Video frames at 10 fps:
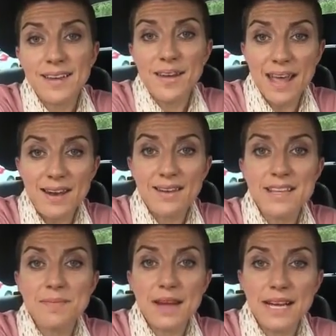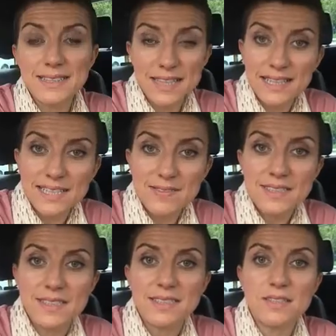Now, Helen is my executive
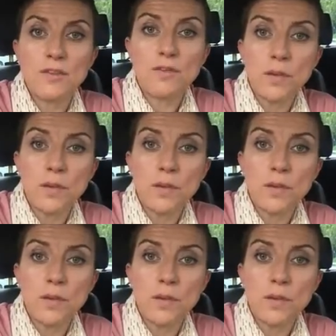assistant